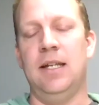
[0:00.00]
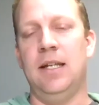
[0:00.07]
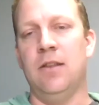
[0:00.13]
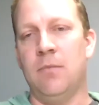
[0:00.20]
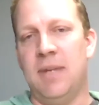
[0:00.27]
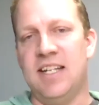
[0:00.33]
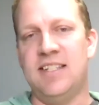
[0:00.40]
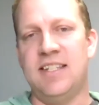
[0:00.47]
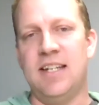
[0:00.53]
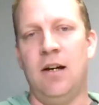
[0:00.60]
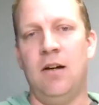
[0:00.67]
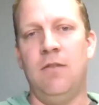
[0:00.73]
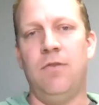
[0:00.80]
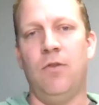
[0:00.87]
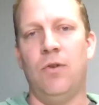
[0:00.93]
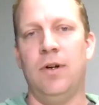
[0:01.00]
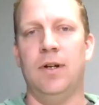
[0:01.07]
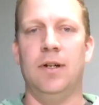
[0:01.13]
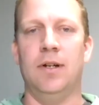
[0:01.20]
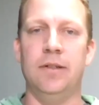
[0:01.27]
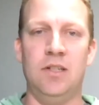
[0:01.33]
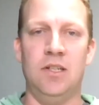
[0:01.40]
either myself
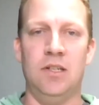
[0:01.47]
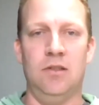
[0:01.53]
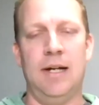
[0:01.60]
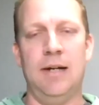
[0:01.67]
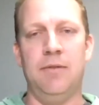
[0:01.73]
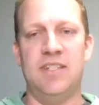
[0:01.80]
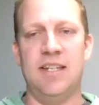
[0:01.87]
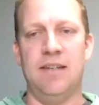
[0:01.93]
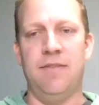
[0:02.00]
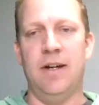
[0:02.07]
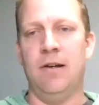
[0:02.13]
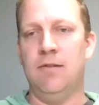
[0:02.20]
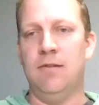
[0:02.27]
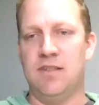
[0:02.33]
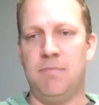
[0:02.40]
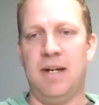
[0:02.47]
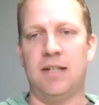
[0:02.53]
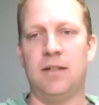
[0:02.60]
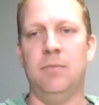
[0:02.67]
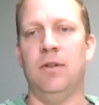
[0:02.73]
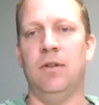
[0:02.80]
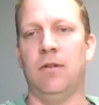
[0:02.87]
or I would say very
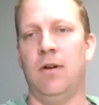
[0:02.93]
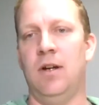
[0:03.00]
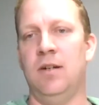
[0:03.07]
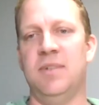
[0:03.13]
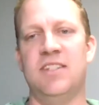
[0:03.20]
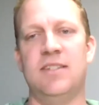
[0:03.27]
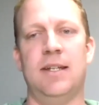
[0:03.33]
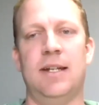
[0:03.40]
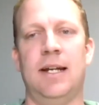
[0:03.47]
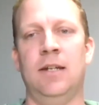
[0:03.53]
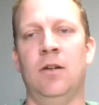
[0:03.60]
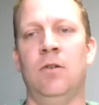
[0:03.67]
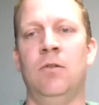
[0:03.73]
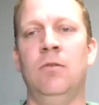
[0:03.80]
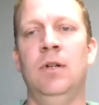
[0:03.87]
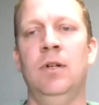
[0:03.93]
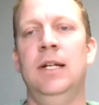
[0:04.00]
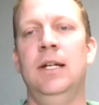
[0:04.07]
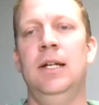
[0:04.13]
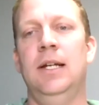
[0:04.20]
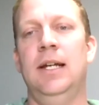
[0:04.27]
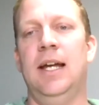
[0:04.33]
respectable agronomists that I know
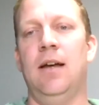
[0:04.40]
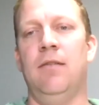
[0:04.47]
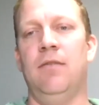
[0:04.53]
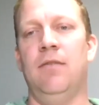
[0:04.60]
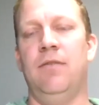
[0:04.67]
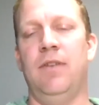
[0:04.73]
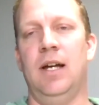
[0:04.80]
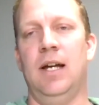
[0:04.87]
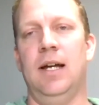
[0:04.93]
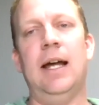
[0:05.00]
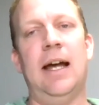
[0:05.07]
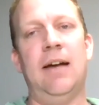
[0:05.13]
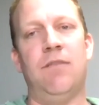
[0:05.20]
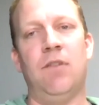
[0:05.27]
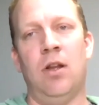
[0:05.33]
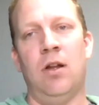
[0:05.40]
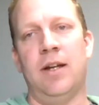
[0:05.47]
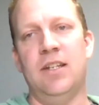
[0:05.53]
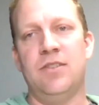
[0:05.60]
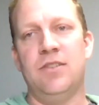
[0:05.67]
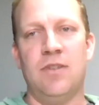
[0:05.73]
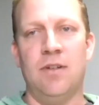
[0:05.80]
have a long
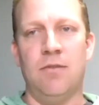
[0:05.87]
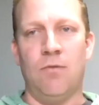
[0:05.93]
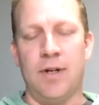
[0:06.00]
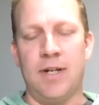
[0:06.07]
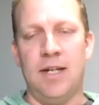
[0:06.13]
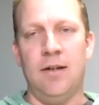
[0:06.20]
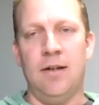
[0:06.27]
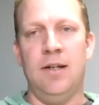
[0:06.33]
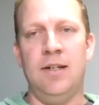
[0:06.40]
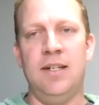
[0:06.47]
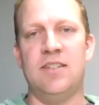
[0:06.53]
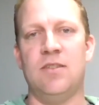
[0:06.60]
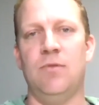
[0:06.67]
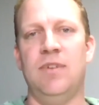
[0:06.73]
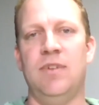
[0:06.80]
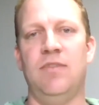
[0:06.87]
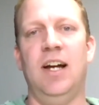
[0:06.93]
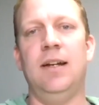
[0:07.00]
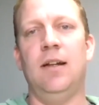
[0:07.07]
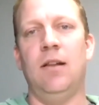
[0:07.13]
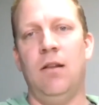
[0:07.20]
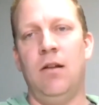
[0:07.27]
history of working on. And so we've
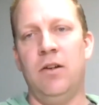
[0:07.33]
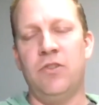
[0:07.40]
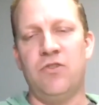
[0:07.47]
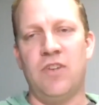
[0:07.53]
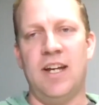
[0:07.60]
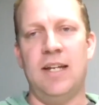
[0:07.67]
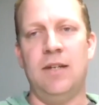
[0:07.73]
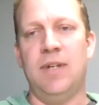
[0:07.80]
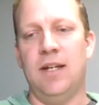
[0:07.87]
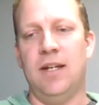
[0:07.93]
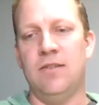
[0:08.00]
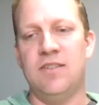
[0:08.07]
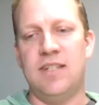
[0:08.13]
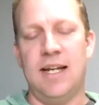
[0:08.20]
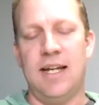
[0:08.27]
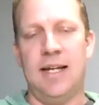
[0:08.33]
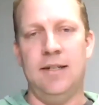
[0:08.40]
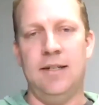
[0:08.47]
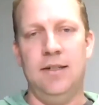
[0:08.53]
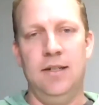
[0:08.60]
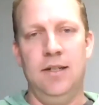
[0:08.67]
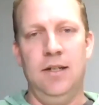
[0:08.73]
got a long trend. We've
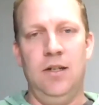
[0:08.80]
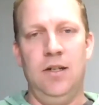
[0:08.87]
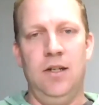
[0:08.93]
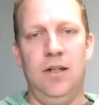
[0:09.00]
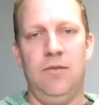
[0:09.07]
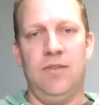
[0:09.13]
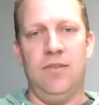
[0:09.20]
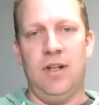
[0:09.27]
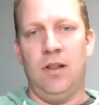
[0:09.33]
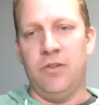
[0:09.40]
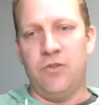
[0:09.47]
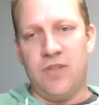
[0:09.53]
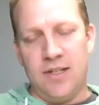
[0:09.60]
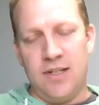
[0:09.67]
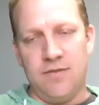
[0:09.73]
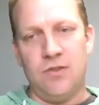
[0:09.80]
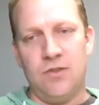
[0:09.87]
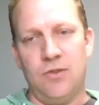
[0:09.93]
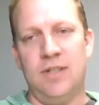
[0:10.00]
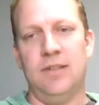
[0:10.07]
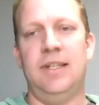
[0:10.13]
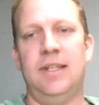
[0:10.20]
got a long trend of
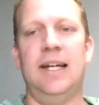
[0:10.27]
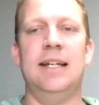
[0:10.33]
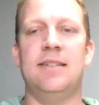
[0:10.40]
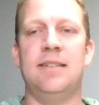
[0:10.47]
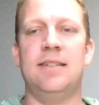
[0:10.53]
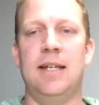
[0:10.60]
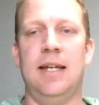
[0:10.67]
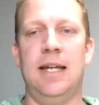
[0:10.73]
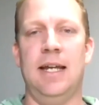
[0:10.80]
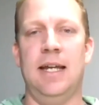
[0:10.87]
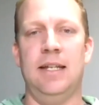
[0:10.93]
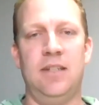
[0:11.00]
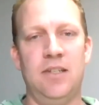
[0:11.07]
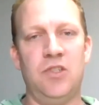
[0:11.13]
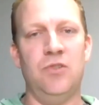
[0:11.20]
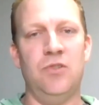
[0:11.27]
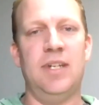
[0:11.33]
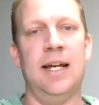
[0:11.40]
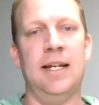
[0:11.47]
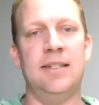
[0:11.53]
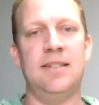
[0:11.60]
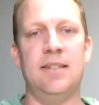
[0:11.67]
soil tests and tissue
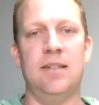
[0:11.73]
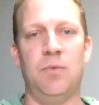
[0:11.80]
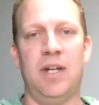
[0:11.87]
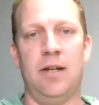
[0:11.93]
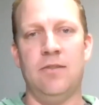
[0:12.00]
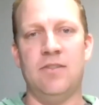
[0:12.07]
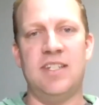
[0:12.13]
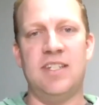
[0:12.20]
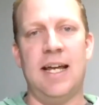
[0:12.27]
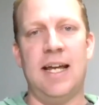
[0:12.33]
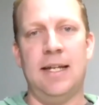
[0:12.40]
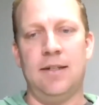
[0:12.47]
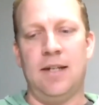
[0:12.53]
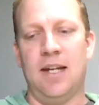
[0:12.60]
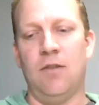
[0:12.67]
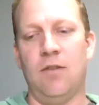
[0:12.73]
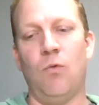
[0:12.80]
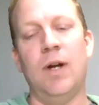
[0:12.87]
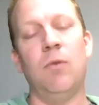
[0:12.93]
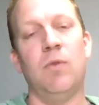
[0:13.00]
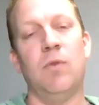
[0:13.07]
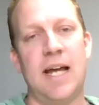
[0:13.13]
tests, and we understand kind of
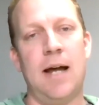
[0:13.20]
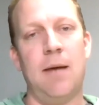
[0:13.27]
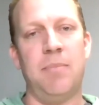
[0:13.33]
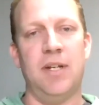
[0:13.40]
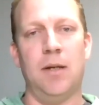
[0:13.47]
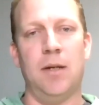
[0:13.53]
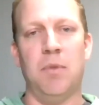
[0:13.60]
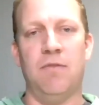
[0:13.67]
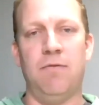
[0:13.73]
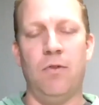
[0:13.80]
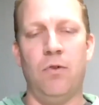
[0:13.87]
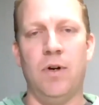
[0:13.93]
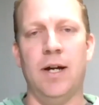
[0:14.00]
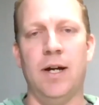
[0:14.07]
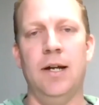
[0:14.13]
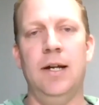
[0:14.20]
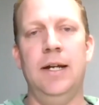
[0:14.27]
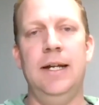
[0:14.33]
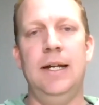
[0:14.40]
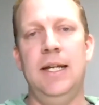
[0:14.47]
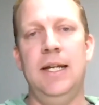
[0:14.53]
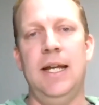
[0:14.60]
what was happening before.
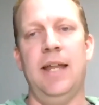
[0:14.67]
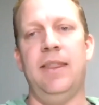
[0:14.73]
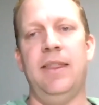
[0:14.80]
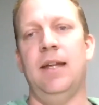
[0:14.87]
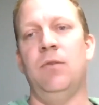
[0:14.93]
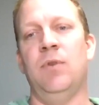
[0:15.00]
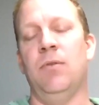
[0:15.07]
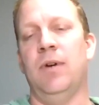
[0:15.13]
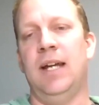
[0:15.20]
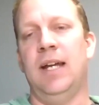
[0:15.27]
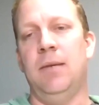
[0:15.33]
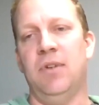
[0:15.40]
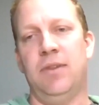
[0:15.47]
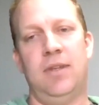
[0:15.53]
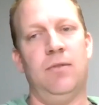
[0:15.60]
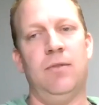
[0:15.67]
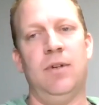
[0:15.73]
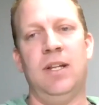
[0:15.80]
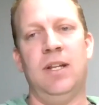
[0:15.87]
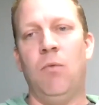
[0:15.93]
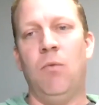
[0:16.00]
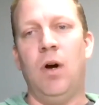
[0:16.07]
And then we were able to
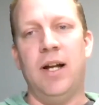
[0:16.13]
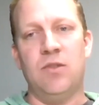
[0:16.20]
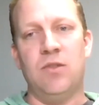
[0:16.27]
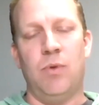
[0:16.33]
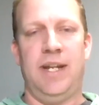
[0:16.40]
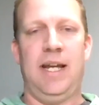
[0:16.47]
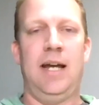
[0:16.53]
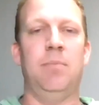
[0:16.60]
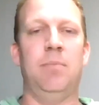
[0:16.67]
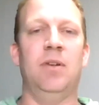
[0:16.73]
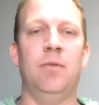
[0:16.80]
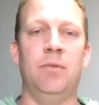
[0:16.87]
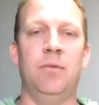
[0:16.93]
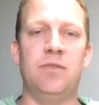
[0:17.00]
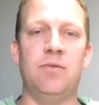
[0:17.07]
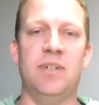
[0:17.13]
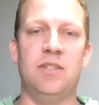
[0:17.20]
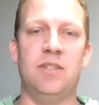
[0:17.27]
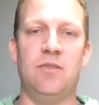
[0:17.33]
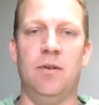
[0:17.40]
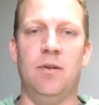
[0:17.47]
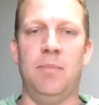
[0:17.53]
really watch what happened when we
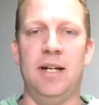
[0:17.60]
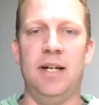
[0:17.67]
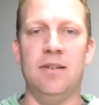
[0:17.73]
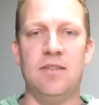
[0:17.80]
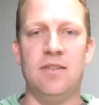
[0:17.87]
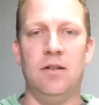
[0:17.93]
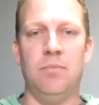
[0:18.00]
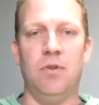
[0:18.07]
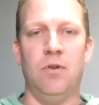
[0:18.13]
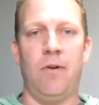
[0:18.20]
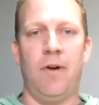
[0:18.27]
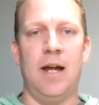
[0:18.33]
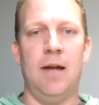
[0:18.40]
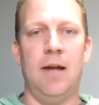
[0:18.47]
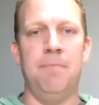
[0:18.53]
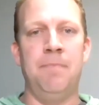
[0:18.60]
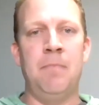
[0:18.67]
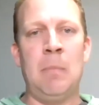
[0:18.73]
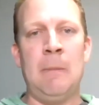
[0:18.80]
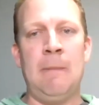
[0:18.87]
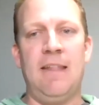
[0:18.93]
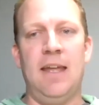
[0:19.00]
switched to a Biosol program.
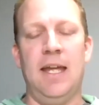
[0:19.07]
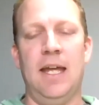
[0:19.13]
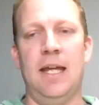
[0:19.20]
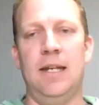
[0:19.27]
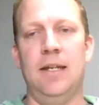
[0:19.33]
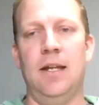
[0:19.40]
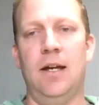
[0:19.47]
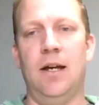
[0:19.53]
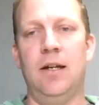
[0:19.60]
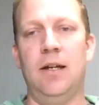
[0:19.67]
And